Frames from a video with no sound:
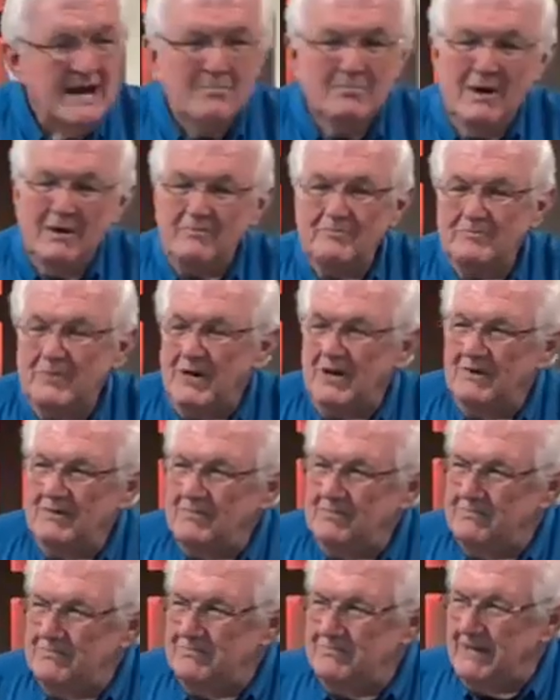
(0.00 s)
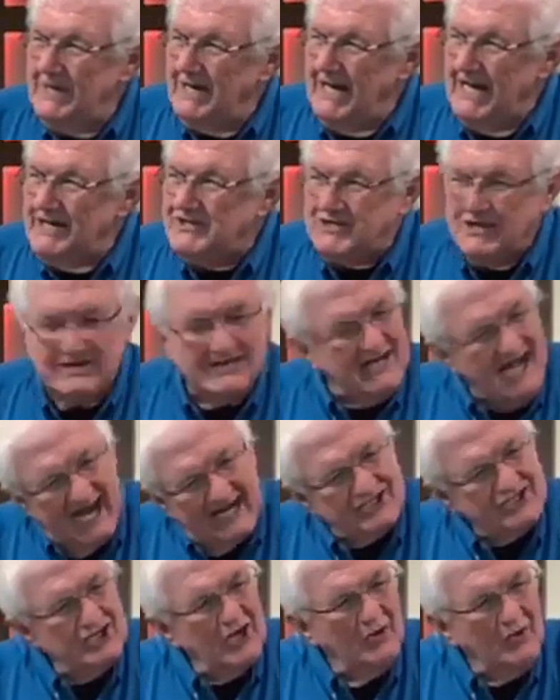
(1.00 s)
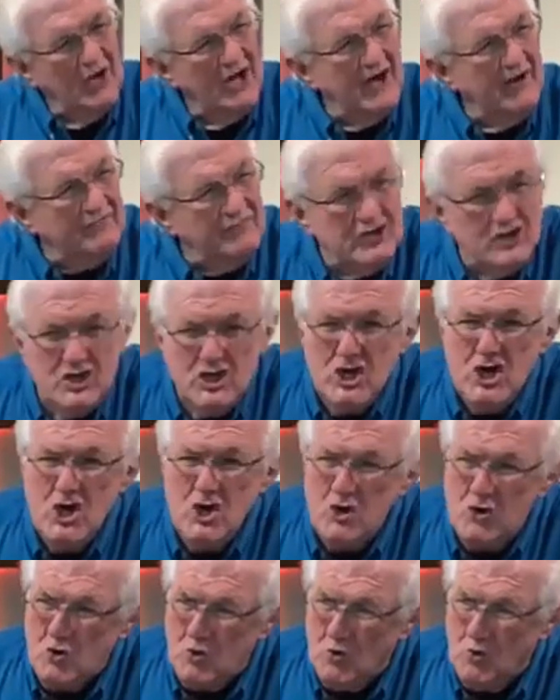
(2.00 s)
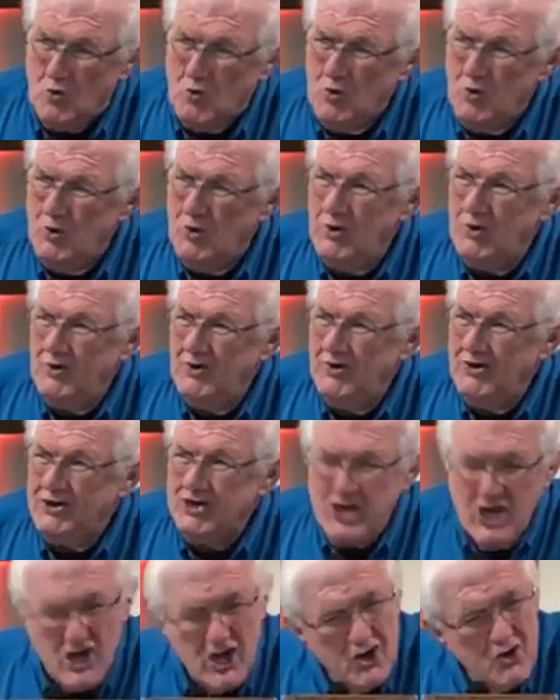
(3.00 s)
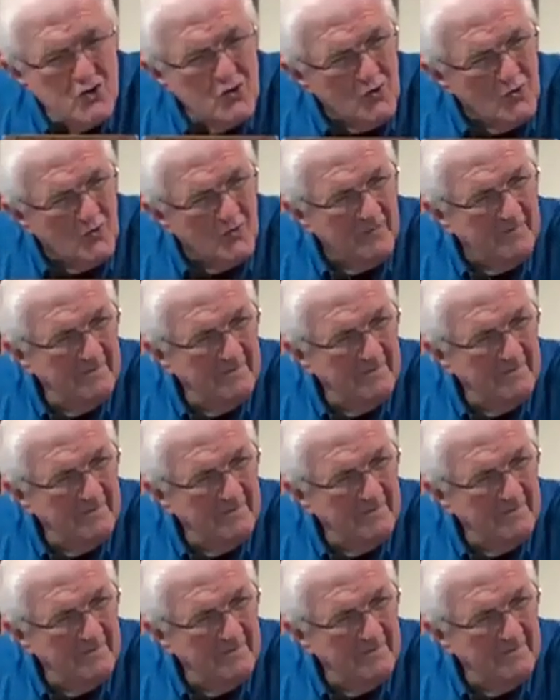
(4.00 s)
But listen, God so loved you. You.